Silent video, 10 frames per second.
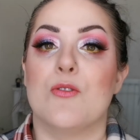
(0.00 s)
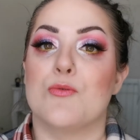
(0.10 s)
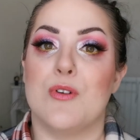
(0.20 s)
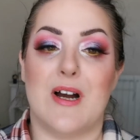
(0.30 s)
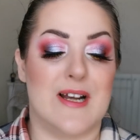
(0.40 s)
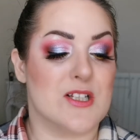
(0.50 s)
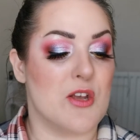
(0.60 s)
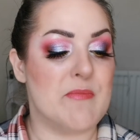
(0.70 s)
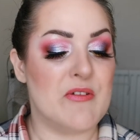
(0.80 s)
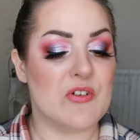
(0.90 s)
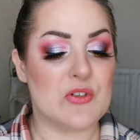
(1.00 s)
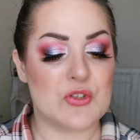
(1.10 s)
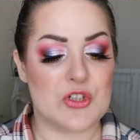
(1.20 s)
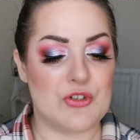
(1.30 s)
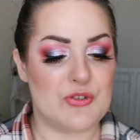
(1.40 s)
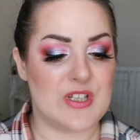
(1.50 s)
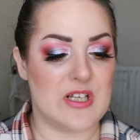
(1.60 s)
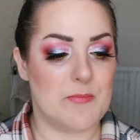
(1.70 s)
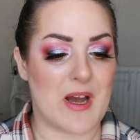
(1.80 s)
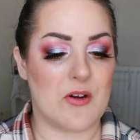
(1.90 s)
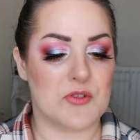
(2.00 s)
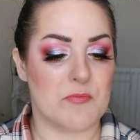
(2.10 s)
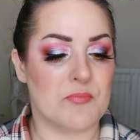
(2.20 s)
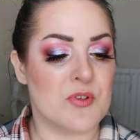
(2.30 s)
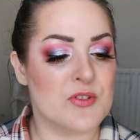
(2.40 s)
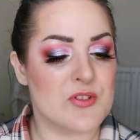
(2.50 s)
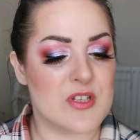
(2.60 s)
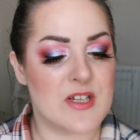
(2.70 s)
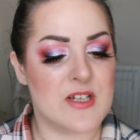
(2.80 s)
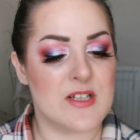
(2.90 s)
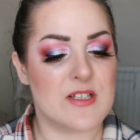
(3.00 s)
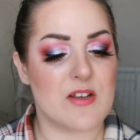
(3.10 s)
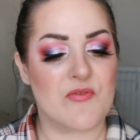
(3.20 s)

Right, so moving on to the powder bronzers.